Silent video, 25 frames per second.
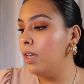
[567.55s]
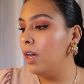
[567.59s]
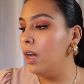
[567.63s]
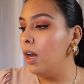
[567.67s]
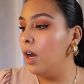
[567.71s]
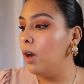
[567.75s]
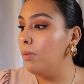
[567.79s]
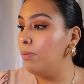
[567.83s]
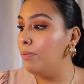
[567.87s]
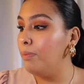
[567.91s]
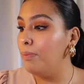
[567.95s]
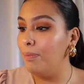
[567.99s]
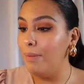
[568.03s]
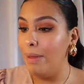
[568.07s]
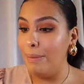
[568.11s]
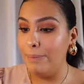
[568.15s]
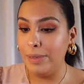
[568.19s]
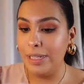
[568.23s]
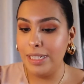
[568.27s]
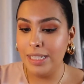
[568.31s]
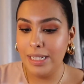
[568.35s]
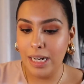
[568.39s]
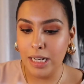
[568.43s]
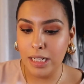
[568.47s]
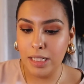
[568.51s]
Oh,
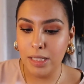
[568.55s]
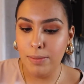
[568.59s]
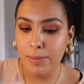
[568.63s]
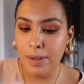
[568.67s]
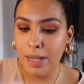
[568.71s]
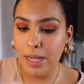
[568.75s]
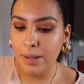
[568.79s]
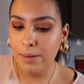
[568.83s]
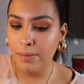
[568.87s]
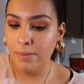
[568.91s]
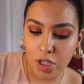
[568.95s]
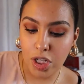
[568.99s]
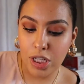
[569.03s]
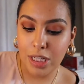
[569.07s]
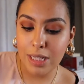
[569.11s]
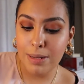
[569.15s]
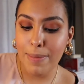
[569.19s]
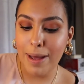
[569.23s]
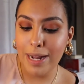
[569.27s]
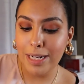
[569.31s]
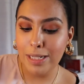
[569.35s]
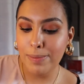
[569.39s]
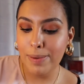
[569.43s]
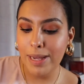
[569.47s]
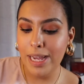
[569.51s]
Emily's texting me. She's
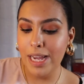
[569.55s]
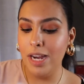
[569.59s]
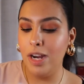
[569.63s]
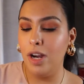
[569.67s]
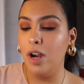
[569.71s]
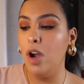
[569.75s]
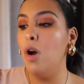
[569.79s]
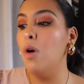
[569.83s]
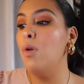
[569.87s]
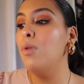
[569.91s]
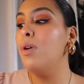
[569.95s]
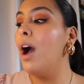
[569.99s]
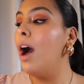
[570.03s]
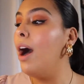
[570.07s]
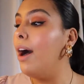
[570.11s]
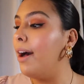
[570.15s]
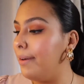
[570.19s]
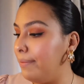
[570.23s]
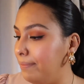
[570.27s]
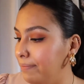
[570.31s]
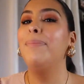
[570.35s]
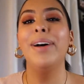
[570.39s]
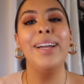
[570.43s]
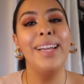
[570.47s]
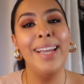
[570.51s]
about to be here. Oh
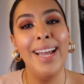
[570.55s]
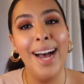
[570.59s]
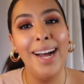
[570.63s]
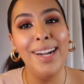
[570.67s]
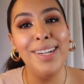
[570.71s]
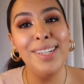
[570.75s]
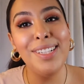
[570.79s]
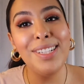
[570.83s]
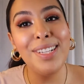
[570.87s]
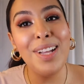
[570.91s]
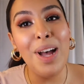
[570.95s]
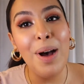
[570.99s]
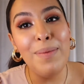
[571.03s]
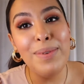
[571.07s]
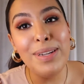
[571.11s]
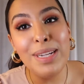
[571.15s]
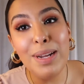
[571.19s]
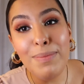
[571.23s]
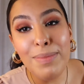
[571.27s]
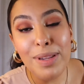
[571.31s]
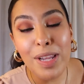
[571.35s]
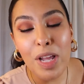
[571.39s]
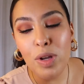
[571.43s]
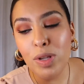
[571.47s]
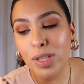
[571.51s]
God. But yeah, just comment down
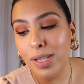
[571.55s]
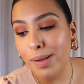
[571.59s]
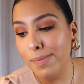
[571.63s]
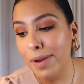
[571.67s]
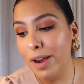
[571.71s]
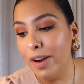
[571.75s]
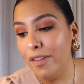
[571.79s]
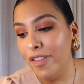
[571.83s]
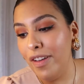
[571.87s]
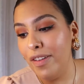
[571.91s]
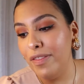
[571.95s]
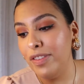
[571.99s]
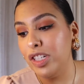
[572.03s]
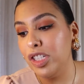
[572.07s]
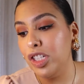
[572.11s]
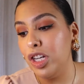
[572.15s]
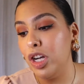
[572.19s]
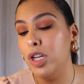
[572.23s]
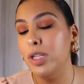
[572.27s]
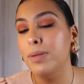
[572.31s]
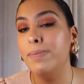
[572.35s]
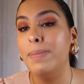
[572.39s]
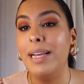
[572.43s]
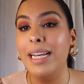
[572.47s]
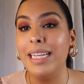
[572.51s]
below some of your favorite
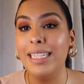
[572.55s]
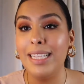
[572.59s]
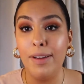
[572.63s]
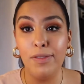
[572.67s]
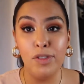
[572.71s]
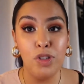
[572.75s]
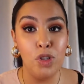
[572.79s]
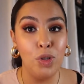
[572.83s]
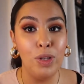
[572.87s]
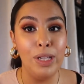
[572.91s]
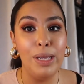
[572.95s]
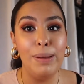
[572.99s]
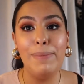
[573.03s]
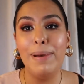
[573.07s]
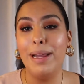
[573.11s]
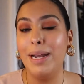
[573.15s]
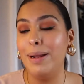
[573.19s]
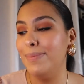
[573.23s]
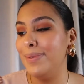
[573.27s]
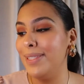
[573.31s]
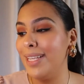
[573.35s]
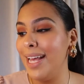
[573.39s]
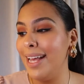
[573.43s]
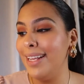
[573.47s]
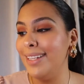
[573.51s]
shows because I've truly been
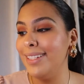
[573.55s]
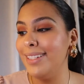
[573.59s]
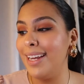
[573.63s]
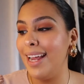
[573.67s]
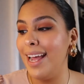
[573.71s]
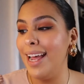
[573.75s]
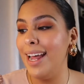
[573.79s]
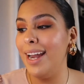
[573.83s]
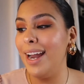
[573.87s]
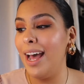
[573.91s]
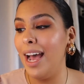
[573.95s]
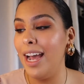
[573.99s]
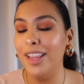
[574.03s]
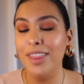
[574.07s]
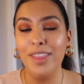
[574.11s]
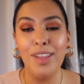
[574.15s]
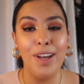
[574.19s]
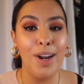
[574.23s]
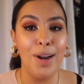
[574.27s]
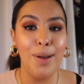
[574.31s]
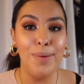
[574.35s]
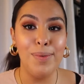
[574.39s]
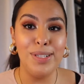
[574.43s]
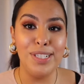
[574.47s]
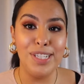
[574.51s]
obsessed and I
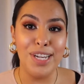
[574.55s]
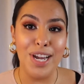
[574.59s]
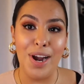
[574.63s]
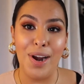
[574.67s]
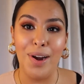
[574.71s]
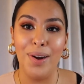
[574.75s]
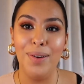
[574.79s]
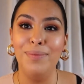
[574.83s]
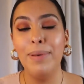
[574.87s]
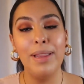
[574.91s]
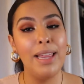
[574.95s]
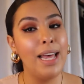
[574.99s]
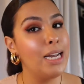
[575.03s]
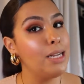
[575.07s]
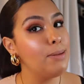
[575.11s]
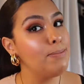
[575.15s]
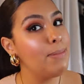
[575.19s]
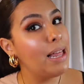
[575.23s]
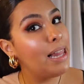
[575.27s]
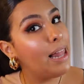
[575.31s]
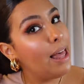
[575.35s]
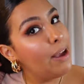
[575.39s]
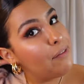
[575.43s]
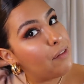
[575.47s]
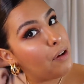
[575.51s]
thought I would share. But that is
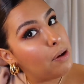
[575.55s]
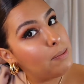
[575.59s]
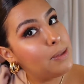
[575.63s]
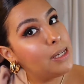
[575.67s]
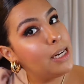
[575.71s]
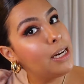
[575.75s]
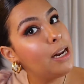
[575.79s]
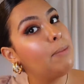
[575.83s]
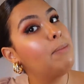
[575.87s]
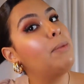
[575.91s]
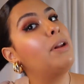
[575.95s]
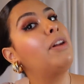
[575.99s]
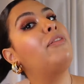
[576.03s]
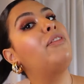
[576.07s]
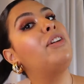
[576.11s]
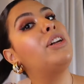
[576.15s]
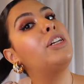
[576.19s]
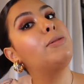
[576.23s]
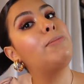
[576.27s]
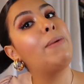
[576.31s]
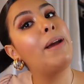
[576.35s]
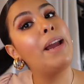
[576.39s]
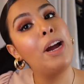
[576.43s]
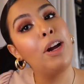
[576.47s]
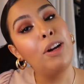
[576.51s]
my life update. I'm gonna
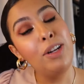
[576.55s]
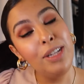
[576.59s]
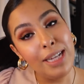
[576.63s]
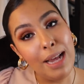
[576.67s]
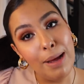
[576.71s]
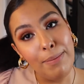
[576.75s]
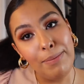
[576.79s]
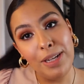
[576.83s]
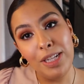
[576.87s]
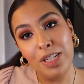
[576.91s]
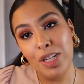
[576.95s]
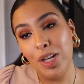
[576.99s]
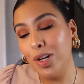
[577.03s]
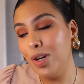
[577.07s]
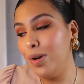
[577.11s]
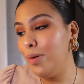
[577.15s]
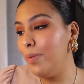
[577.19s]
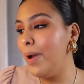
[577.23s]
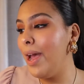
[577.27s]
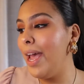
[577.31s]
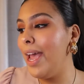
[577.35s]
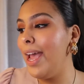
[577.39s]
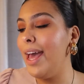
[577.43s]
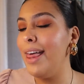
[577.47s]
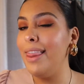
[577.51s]
finish my hair because Emily's on her
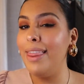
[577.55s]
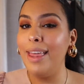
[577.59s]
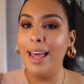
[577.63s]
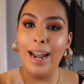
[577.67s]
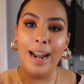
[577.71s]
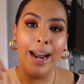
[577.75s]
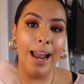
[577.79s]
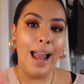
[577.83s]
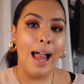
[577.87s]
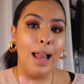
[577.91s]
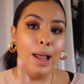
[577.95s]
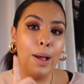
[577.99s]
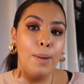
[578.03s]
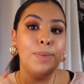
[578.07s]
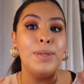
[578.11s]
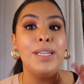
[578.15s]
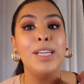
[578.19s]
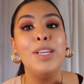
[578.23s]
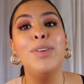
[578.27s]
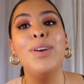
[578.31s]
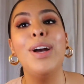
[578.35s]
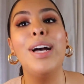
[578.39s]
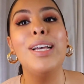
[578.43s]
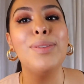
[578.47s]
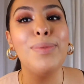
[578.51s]
way, and then I'll update
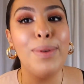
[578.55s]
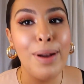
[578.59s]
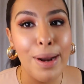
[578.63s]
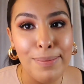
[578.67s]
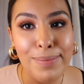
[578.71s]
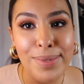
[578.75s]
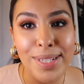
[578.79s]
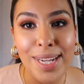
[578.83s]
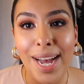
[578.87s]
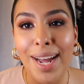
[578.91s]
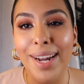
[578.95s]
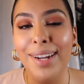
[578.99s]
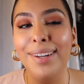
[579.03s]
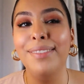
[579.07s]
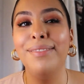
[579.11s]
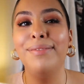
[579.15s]
you guys when I'm done.